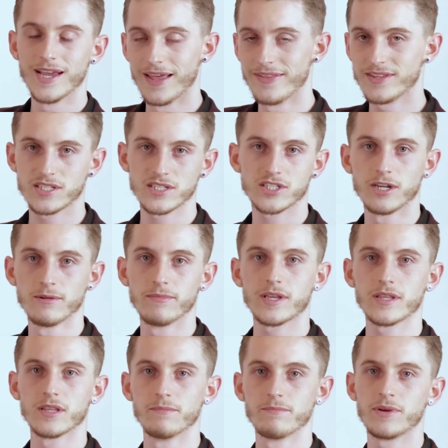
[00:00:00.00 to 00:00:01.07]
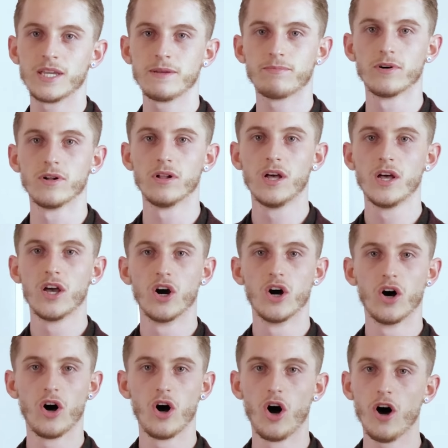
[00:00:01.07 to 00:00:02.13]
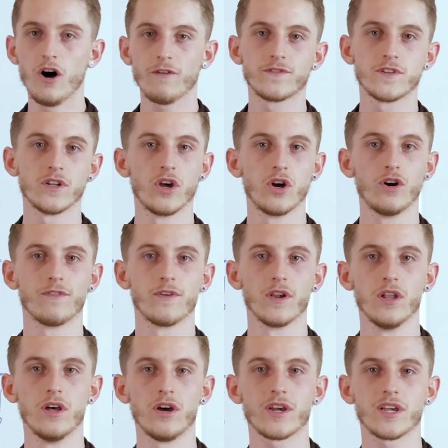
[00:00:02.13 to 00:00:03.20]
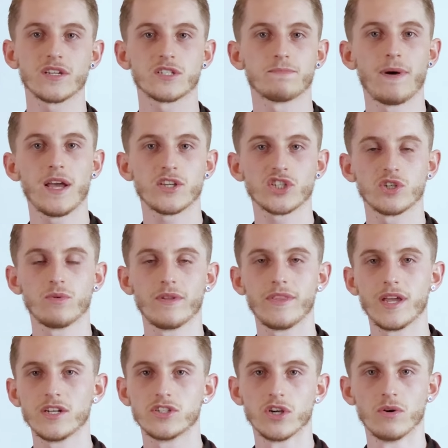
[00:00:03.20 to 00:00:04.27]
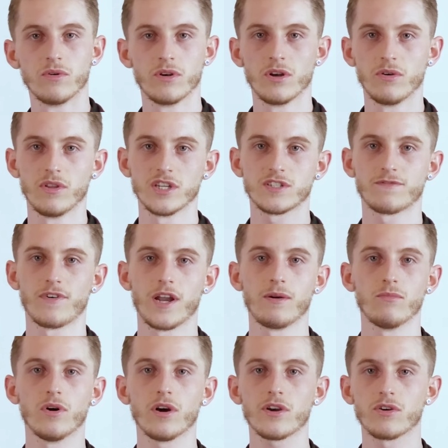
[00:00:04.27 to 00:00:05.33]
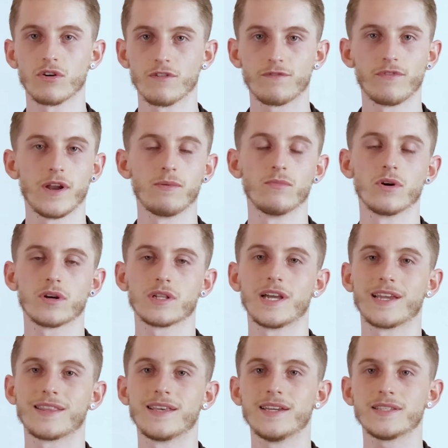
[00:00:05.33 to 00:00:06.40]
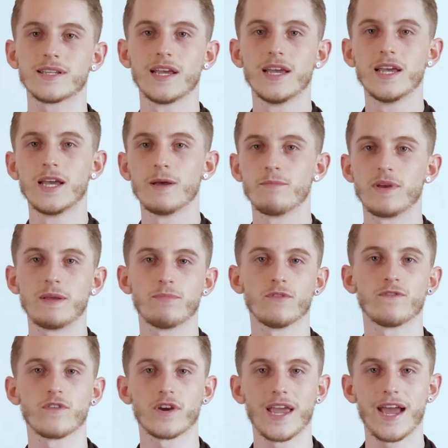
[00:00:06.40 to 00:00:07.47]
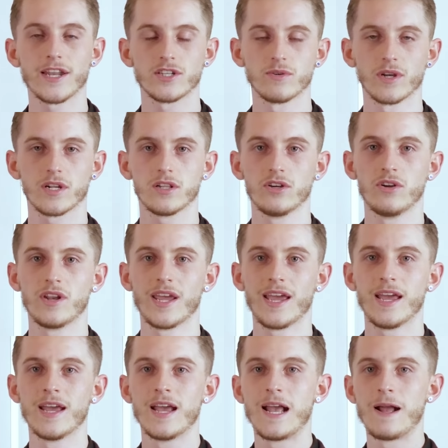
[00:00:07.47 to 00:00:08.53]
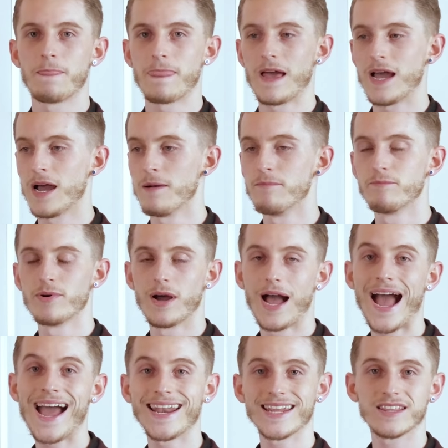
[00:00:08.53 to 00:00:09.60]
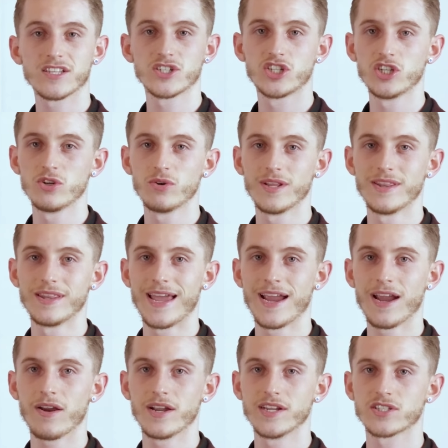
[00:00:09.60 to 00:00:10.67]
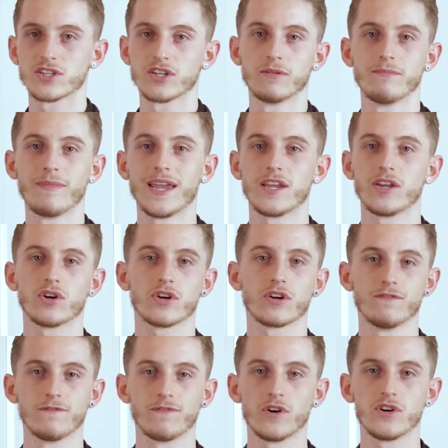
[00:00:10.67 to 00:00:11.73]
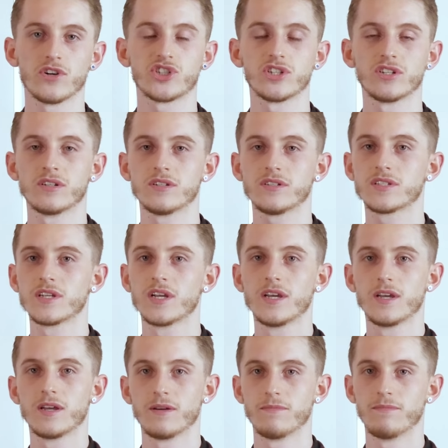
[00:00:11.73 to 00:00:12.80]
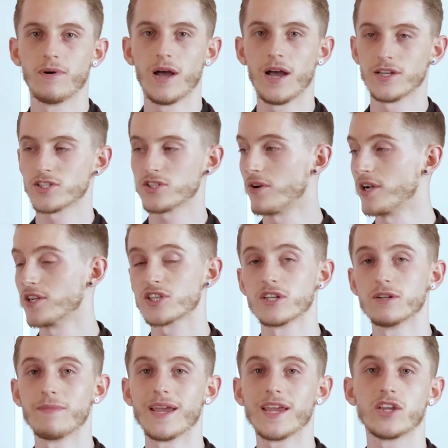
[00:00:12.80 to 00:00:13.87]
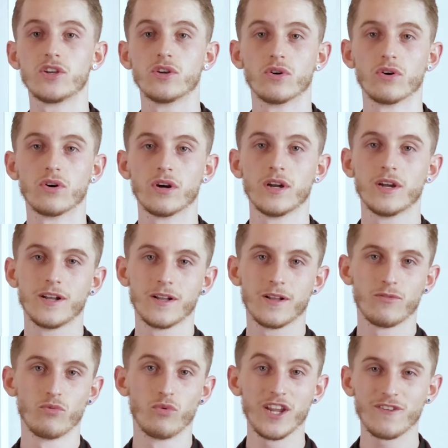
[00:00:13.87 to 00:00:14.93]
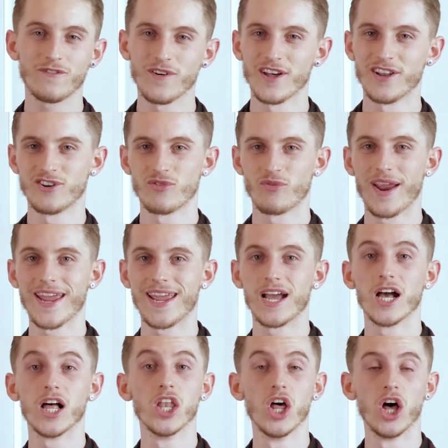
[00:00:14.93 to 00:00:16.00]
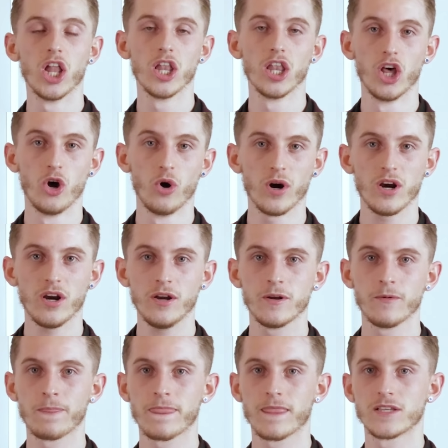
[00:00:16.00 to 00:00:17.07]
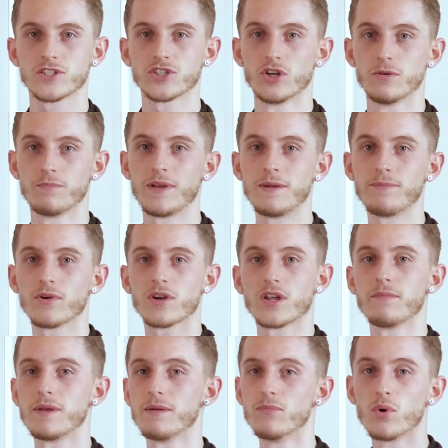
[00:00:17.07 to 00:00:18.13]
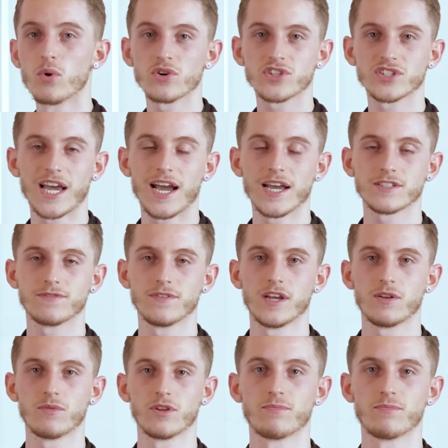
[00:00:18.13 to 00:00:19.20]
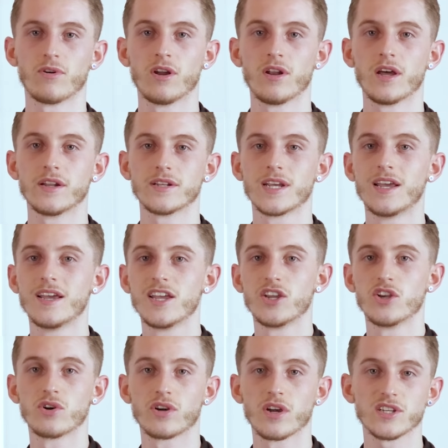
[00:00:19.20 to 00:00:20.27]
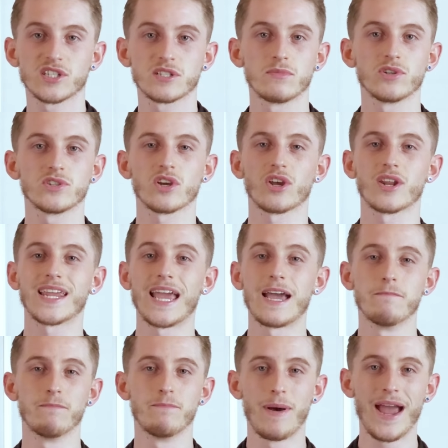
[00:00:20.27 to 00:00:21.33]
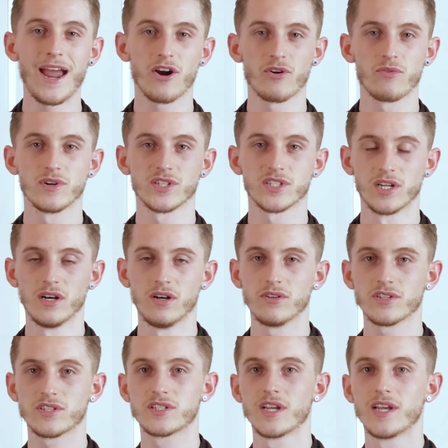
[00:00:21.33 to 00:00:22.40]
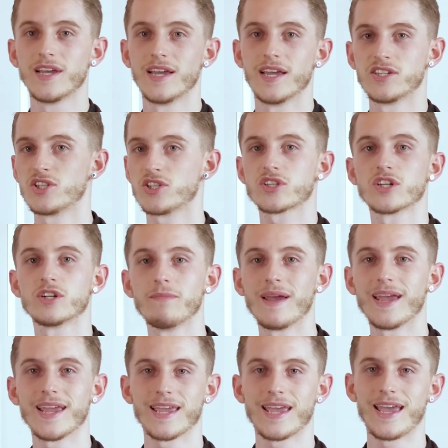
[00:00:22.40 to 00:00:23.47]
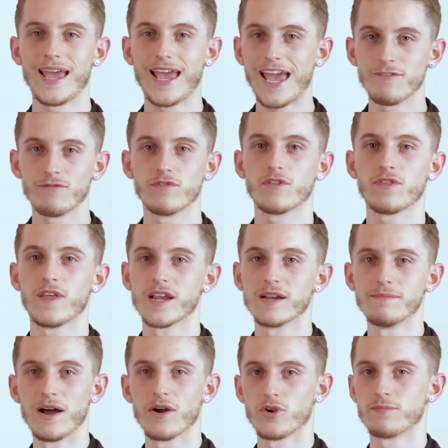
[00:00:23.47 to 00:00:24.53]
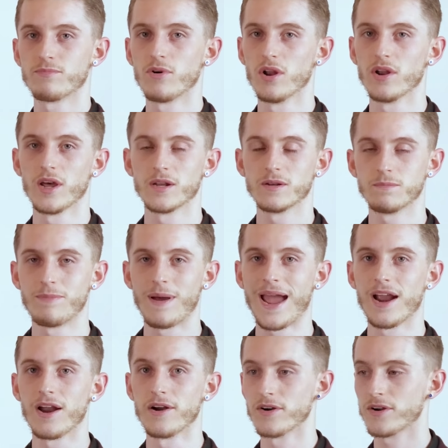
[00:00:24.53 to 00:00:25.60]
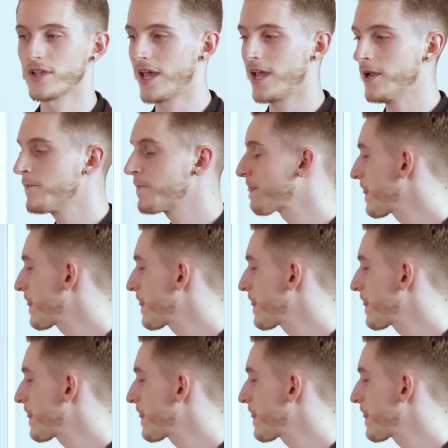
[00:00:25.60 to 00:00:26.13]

And this is something that people often overlook, especially when they don't know this framework or a framework like this. People forget to include it. But adding the do in there is going to make your conversions, it's going to make your refund rate a lot lower. So people are going to be more satisfied product. Your customers are going to get better results. It's just going to make everything about your product better, okay?